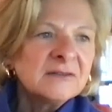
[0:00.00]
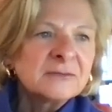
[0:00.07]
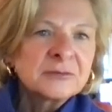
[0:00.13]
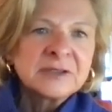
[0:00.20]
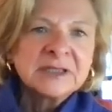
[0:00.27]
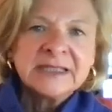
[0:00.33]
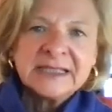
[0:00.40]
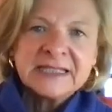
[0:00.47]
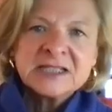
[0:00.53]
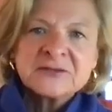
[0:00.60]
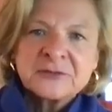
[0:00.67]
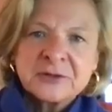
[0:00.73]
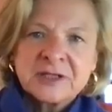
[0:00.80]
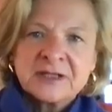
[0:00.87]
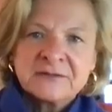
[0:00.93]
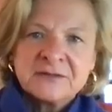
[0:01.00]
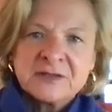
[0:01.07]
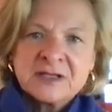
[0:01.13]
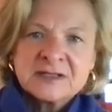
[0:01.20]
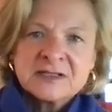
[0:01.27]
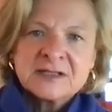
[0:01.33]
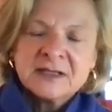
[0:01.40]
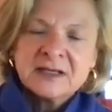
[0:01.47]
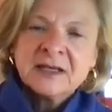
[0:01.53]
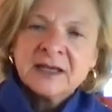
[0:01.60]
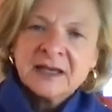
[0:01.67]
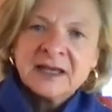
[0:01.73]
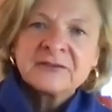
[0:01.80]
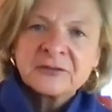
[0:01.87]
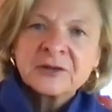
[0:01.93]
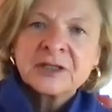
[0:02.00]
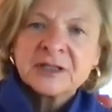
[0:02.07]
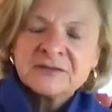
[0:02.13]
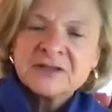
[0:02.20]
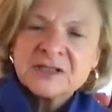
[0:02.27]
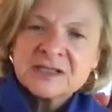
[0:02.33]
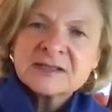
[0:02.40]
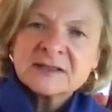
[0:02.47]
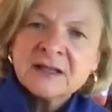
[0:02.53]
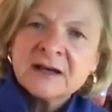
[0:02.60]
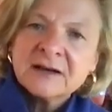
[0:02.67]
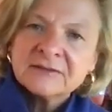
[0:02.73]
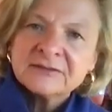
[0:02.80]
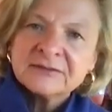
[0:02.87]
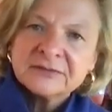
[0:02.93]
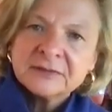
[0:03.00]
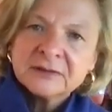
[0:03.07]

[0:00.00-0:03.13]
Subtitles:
really is forgiveness, and forgiveness love.